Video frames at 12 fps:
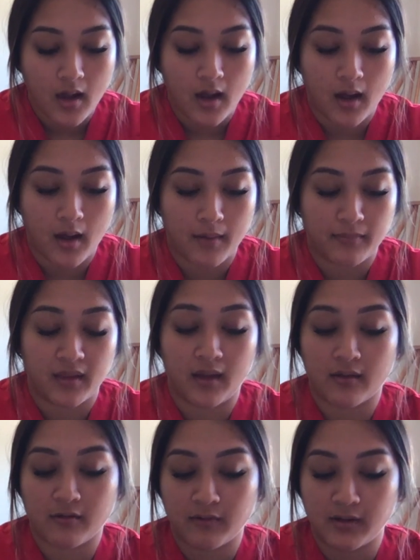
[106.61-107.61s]
The
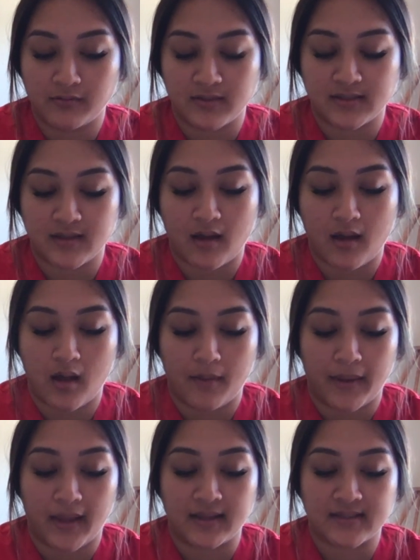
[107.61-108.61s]
other one was a
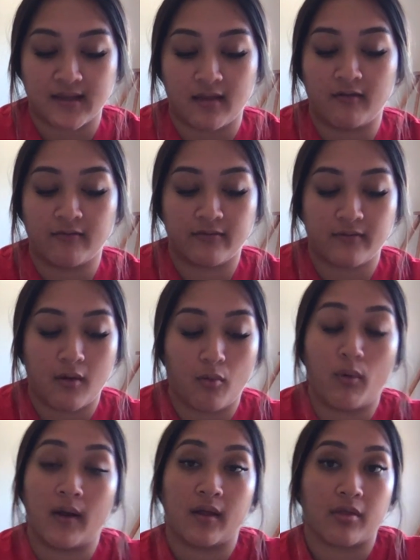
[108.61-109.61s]
pain scale of
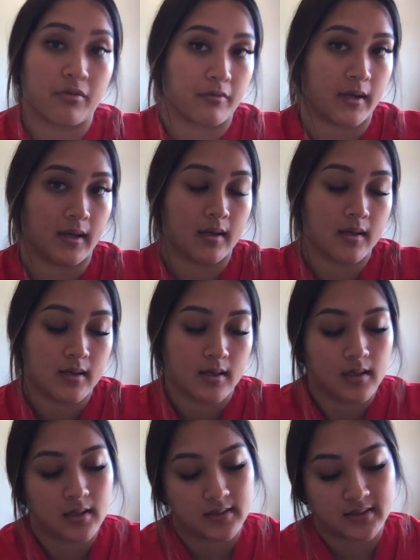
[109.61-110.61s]
1 to 3.
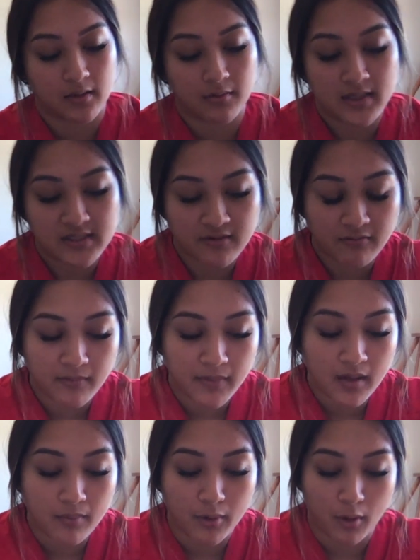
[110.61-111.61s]
So this one would be
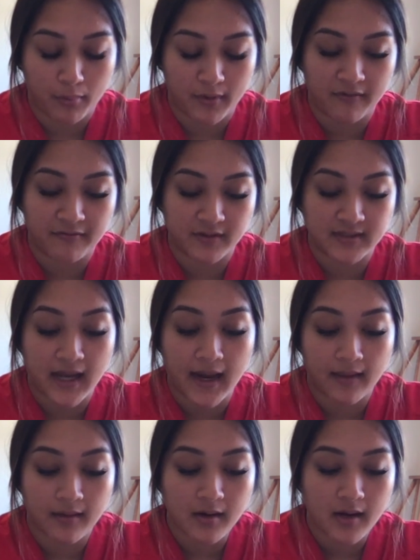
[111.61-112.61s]
appropriate for
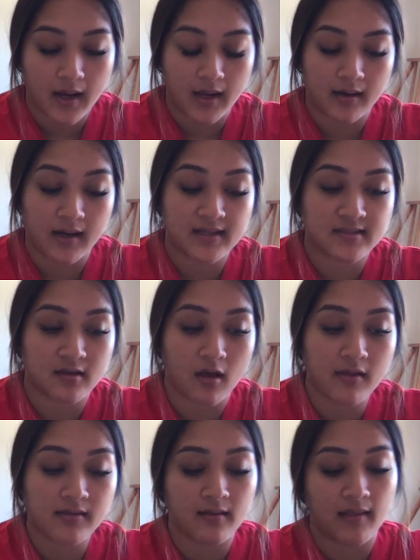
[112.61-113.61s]
Tyler, and I saw
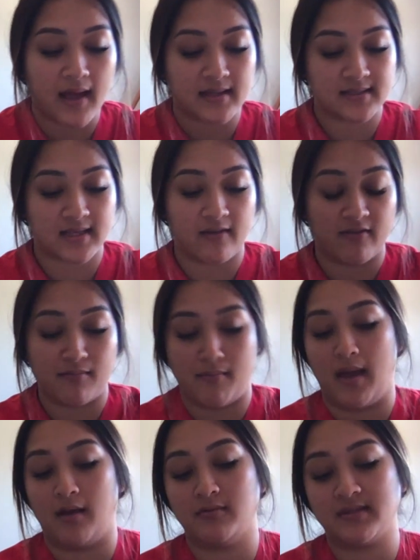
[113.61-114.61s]
that the last given
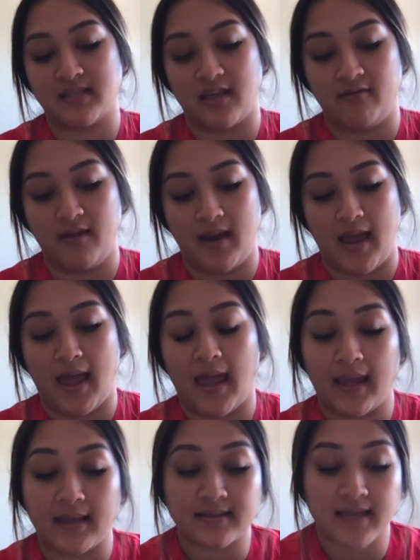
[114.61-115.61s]
med was given at
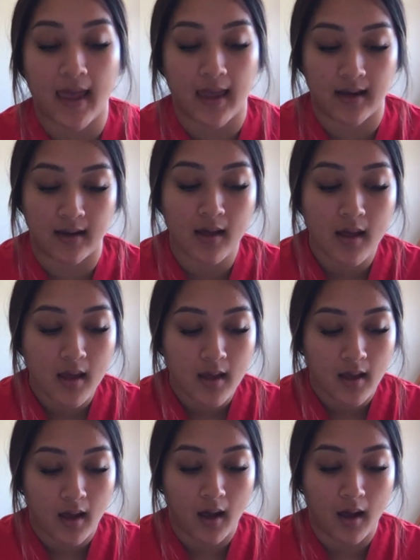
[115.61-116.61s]
8:10
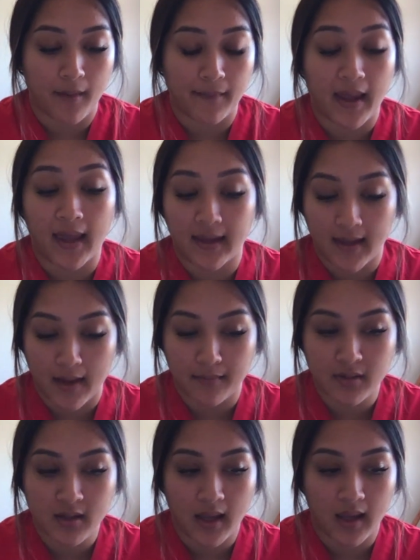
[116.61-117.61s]

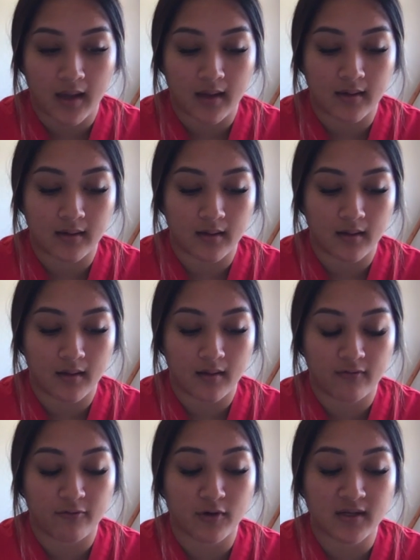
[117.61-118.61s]
a.m. and
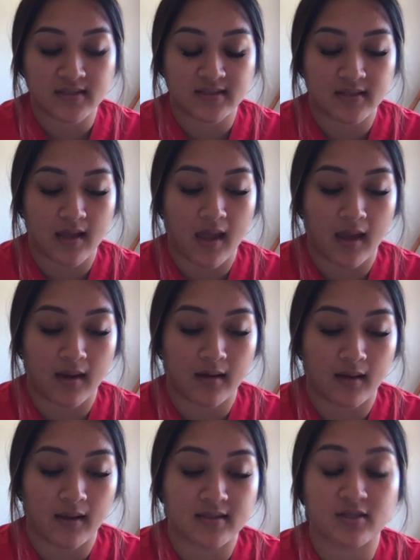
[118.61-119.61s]

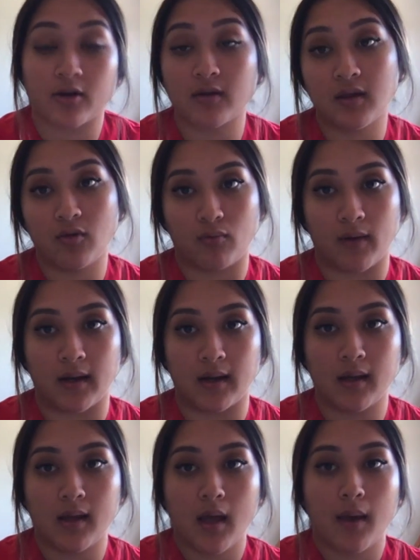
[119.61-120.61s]
it's currently 1
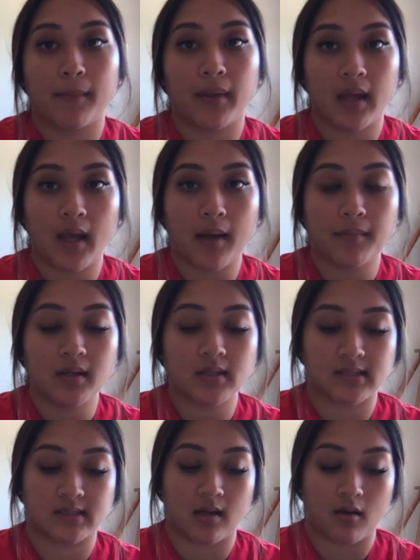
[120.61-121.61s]
p.m.
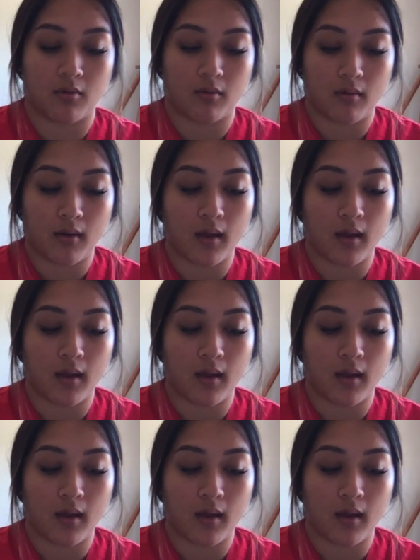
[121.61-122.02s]
So